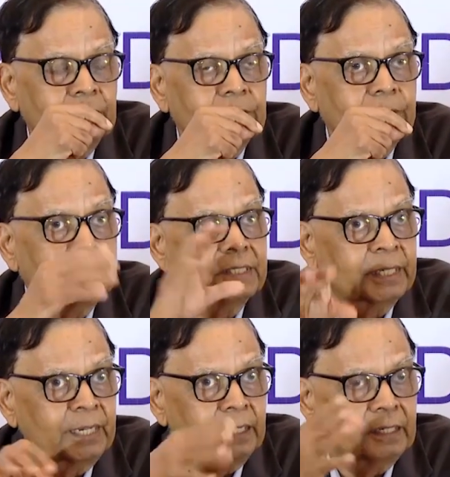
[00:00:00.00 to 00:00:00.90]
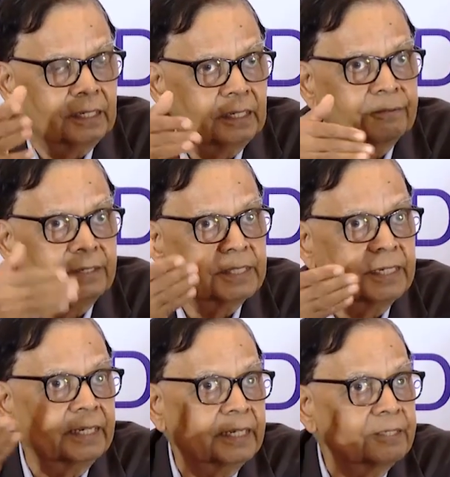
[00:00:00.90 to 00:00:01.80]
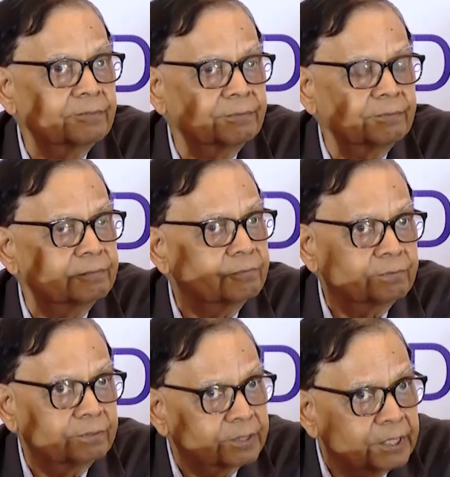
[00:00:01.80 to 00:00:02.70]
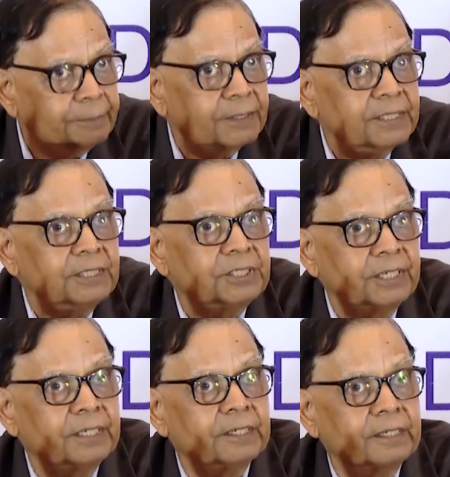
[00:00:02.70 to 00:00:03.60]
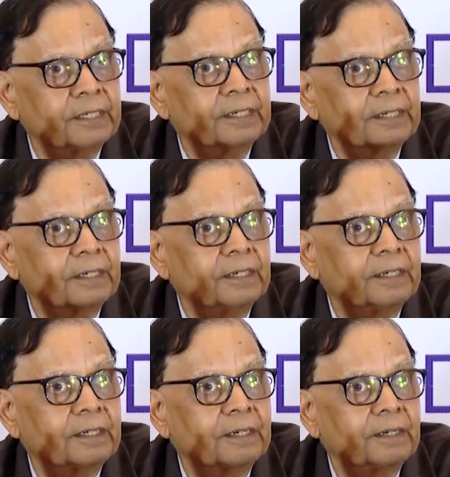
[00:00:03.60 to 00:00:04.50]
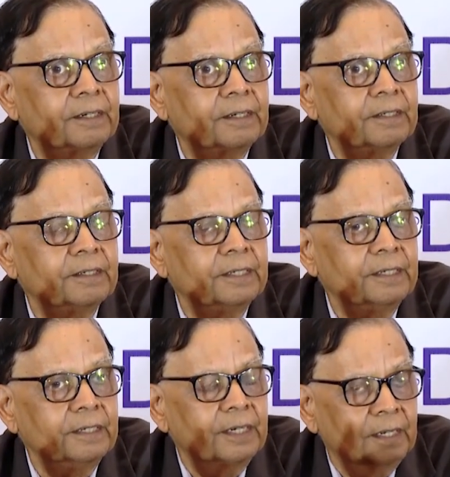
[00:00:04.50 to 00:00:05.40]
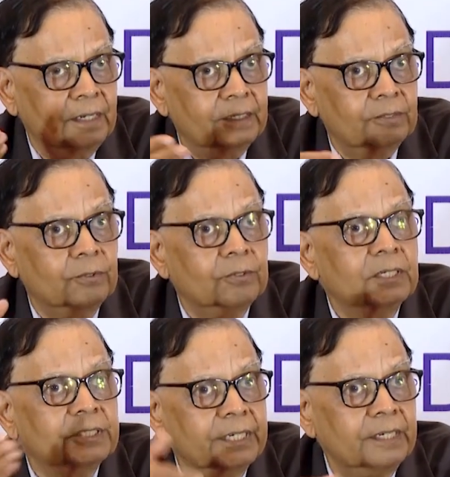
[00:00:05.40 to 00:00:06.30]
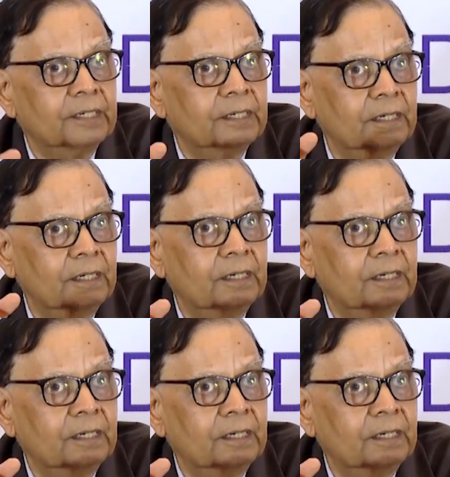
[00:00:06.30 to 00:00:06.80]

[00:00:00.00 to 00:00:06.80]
So once again, if a state has 3% share in the total share